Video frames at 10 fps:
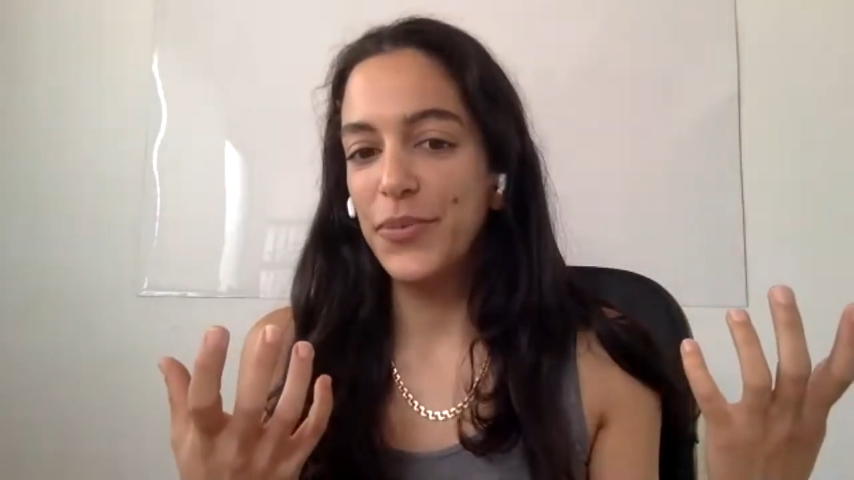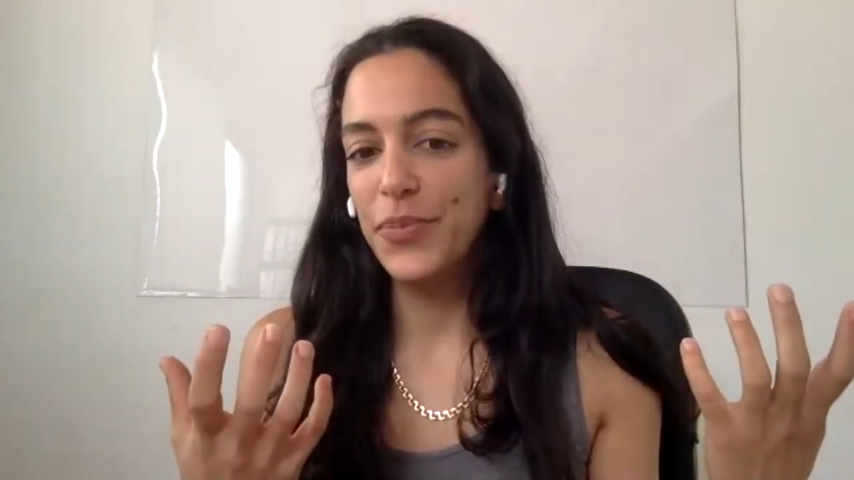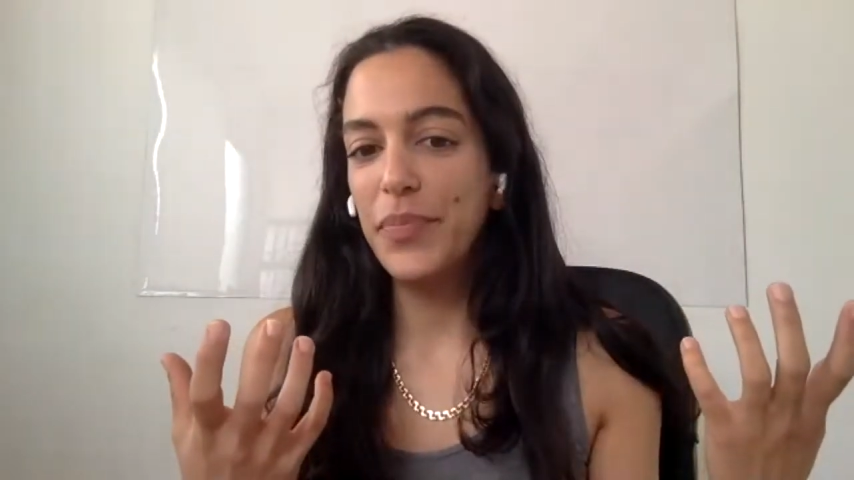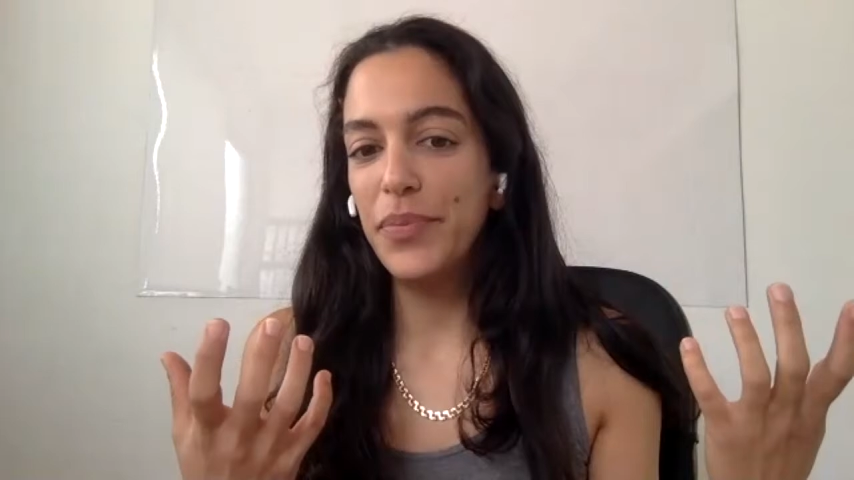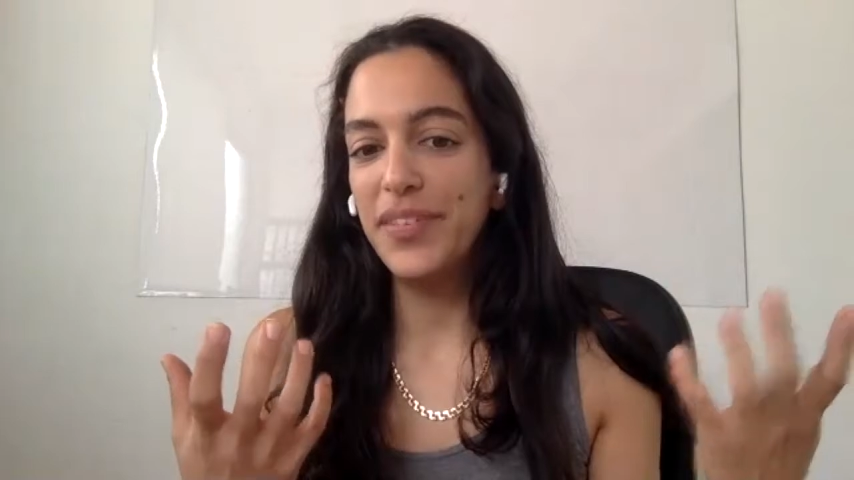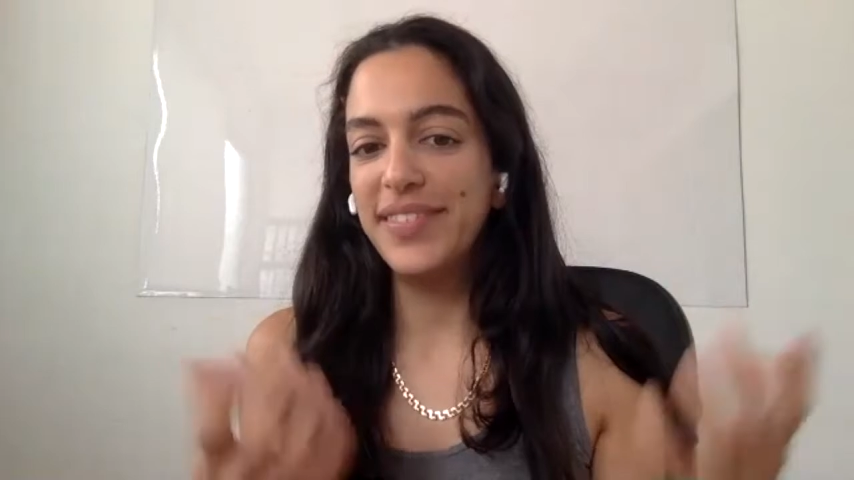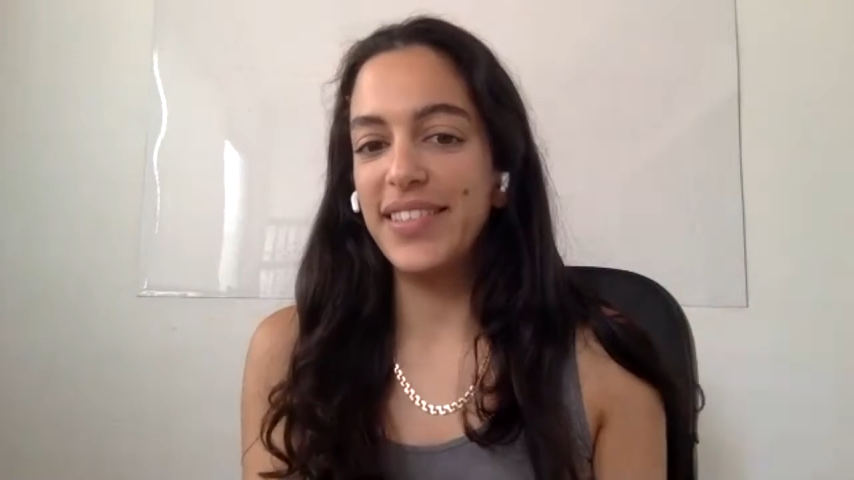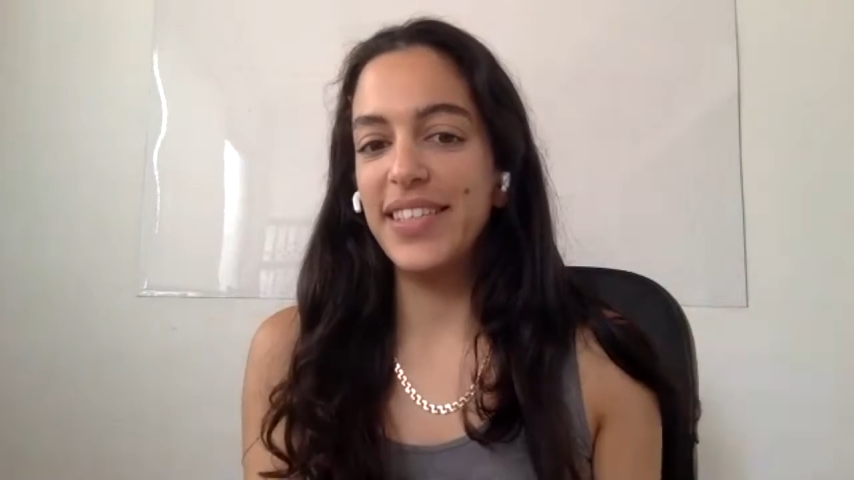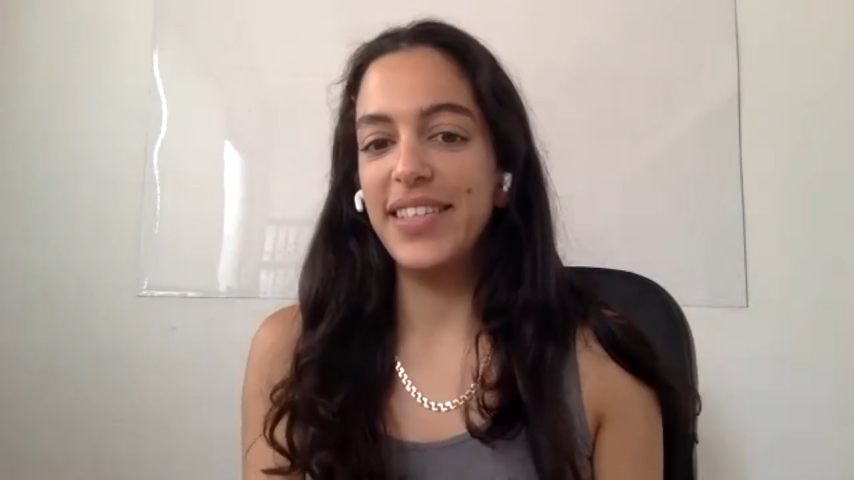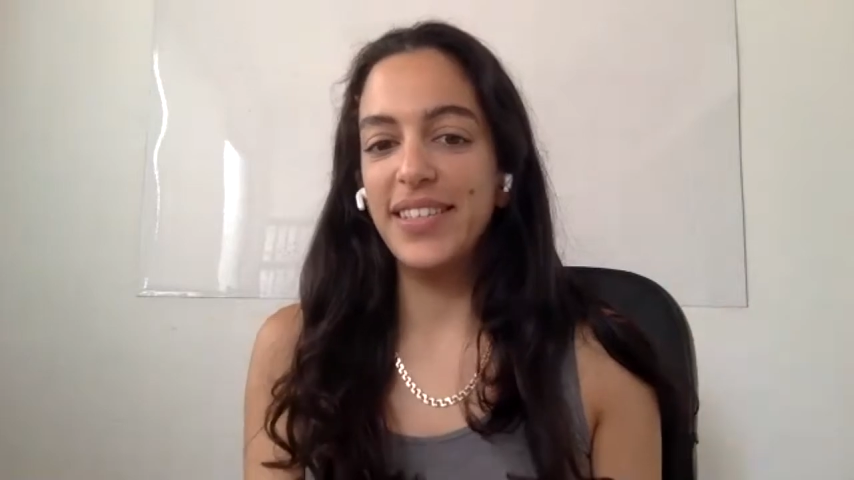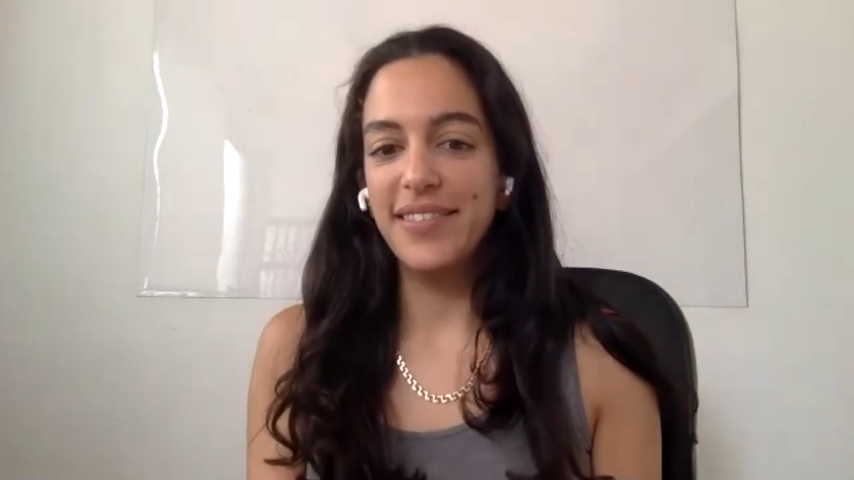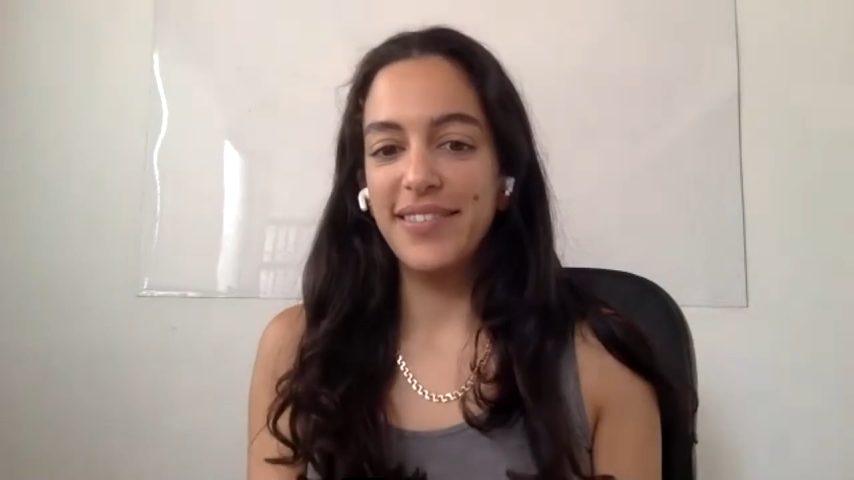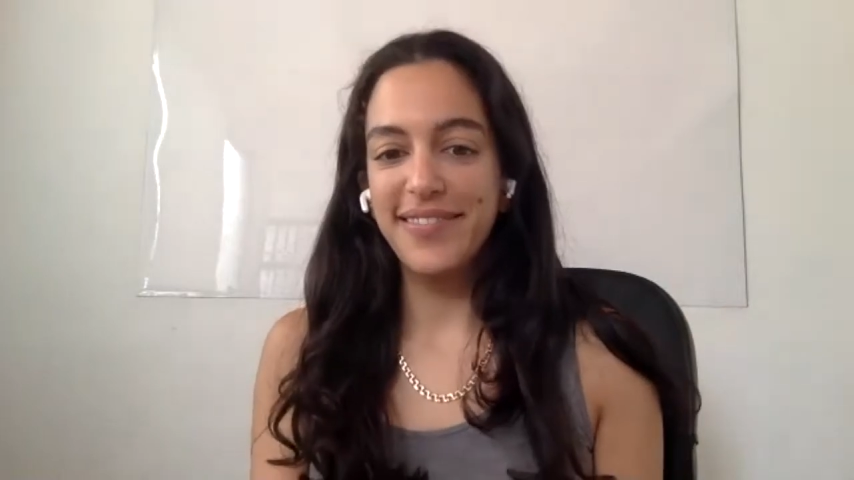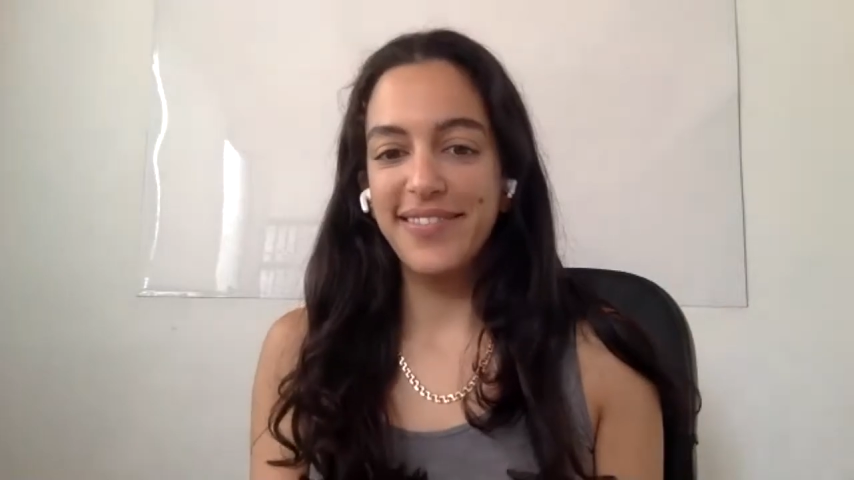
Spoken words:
people see